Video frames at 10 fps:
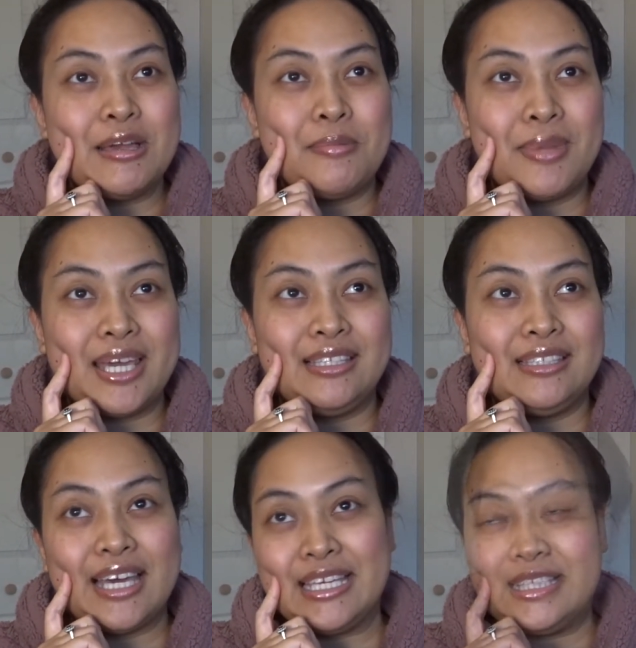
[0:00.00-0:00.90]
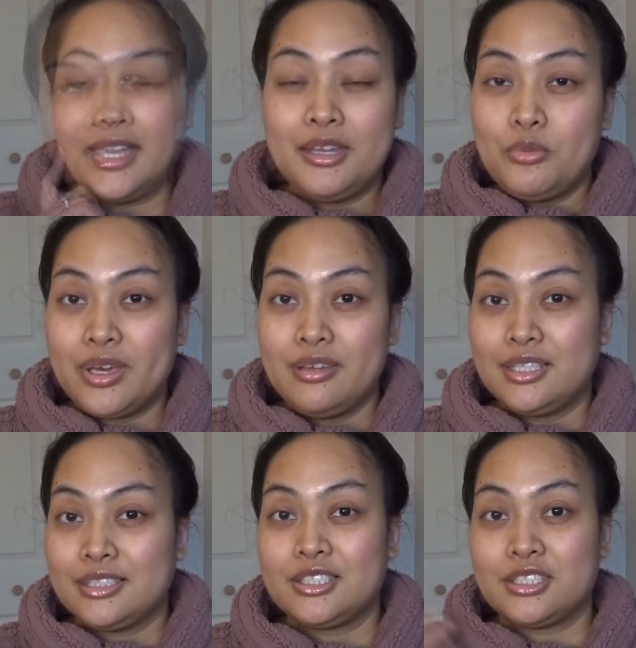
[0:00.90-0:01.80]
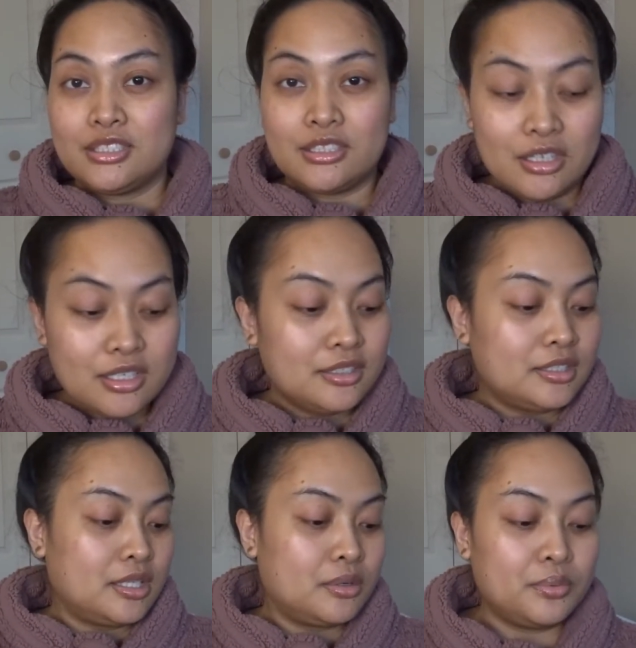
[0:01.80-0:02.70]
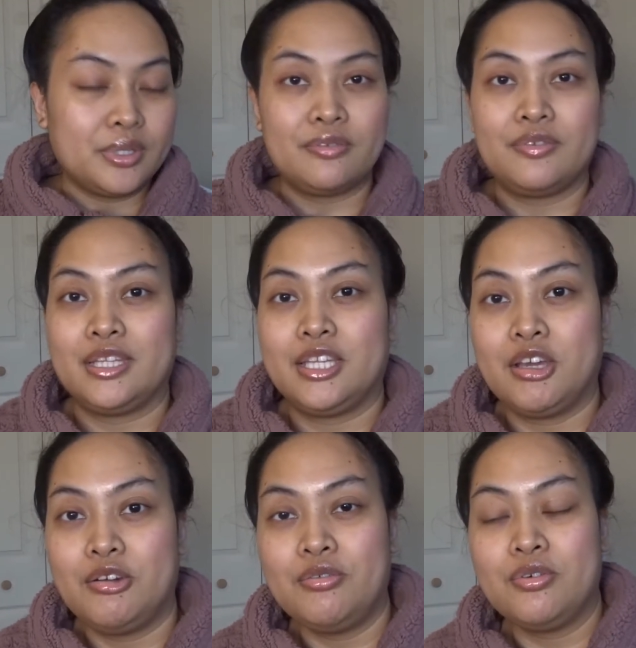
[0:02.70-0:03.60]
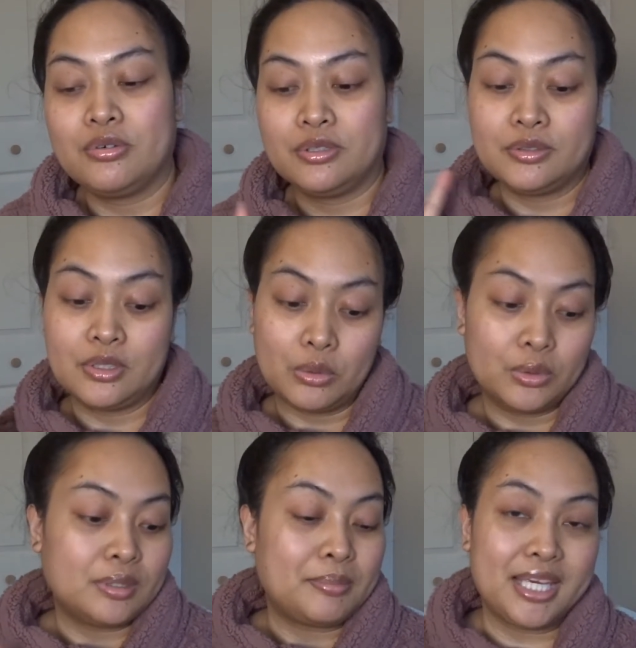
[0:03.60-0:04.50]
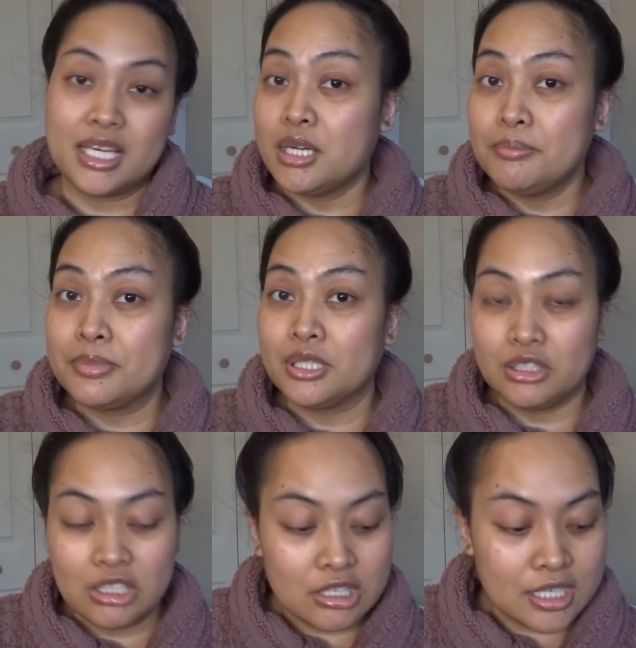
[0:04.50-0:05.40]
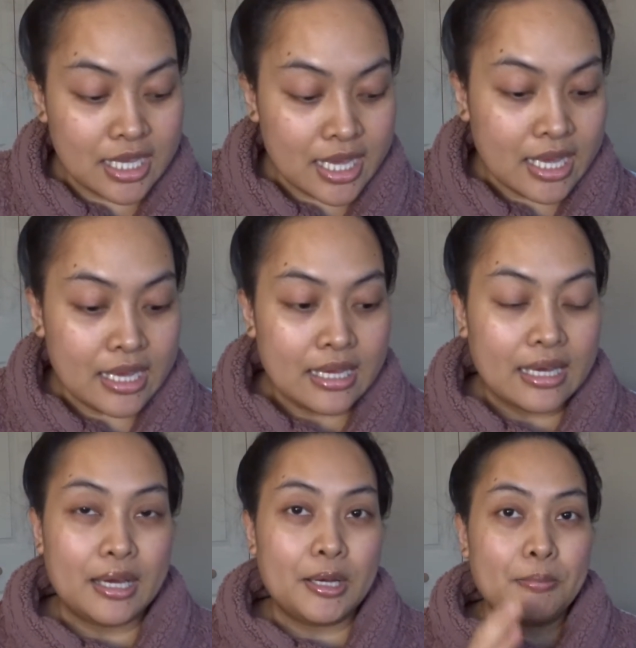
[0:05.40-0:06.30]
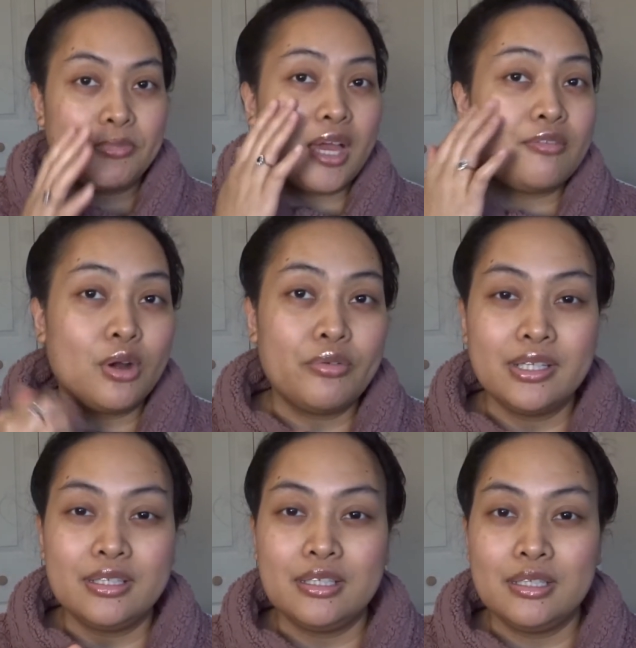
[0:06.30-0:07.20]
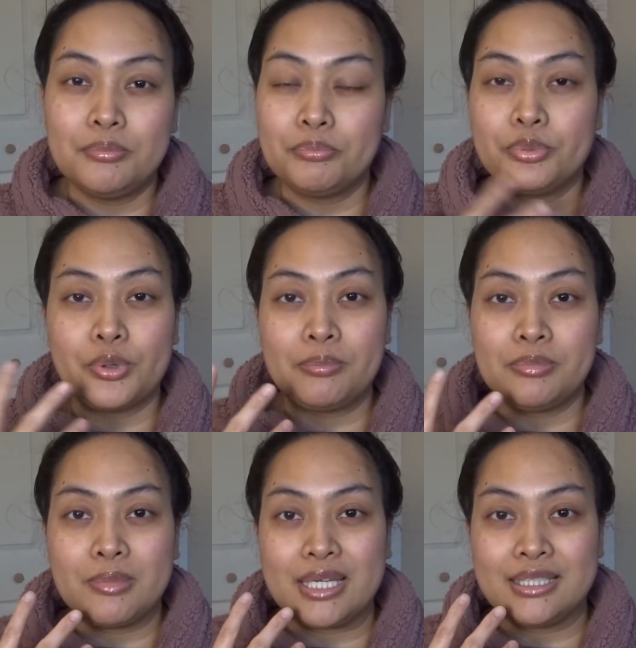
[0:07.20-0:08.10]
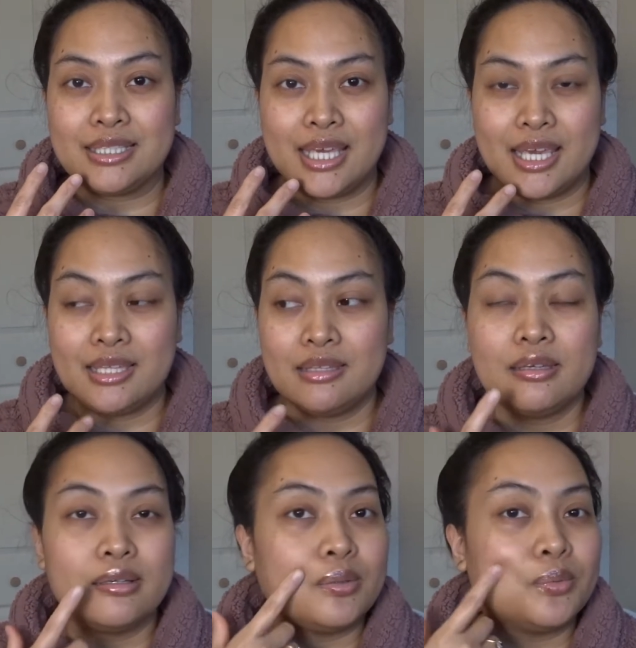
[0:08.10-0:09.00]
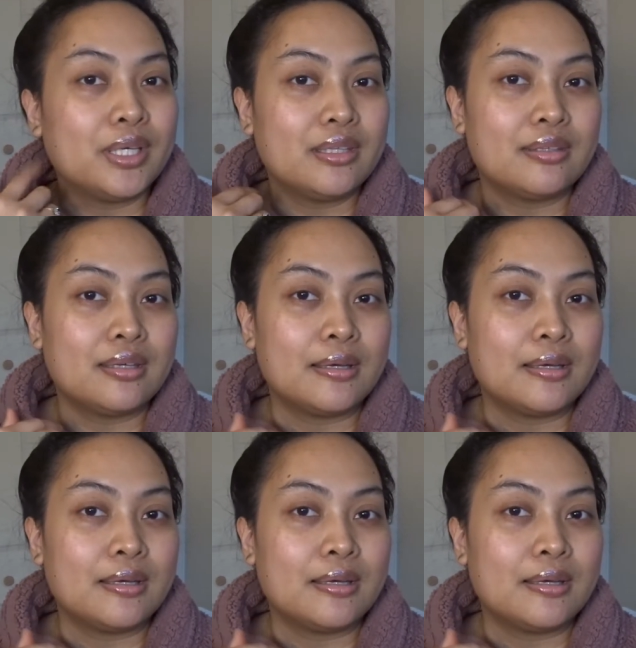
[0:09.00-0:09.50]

my light. Anyway, let's start with the video or the makeup look. I've already prepped my skin with